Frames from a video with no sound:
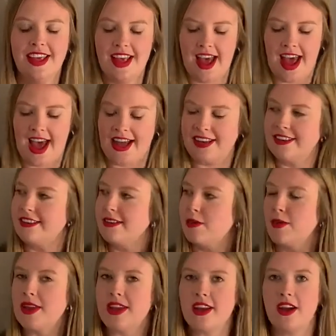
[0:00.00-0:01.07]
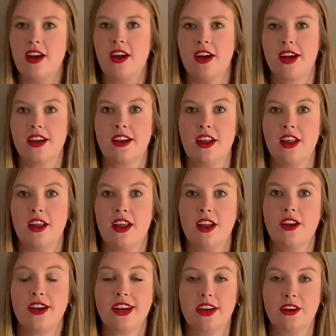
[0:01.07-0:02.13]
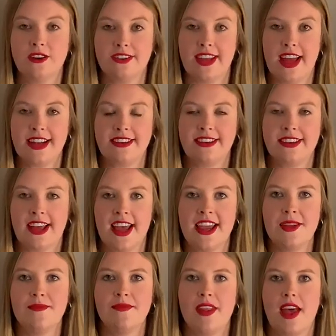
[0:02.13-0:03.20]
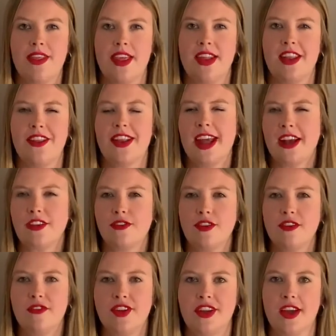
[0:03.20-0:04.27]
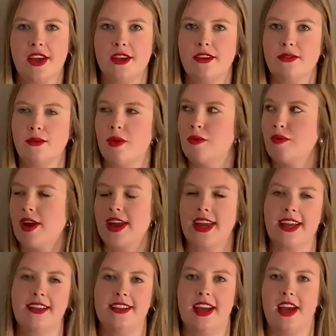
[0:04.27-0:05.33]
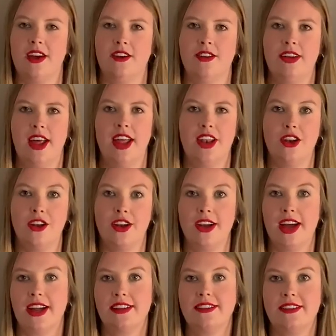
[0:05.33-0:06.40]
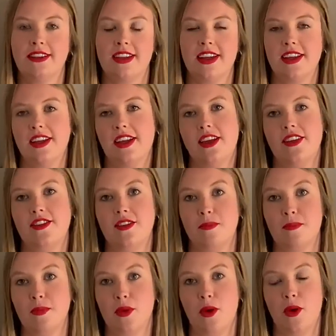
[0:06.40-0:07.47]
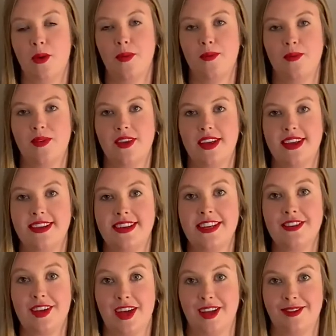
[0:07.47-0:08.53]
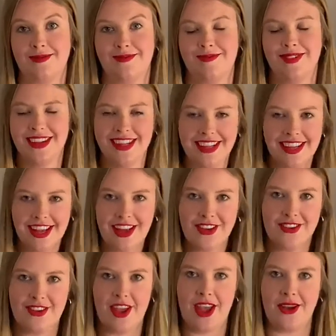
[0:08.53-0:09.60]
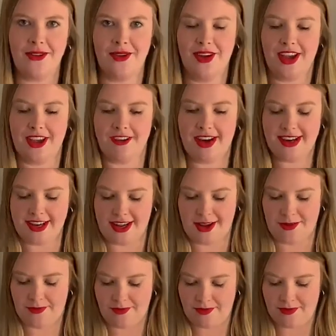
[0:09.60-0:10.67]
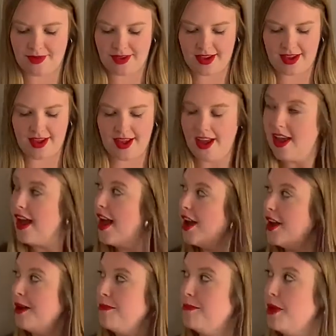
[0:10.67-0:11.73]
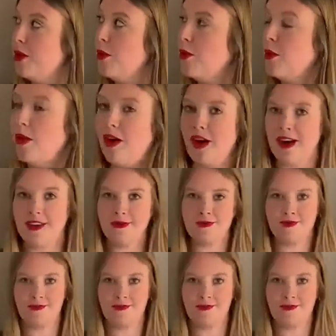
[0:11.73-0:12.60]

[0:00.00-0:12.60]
And we are going to look at all 10 today, and then in the next few videos we'll break it down and look at some more detail. So, are you ready? Number 1.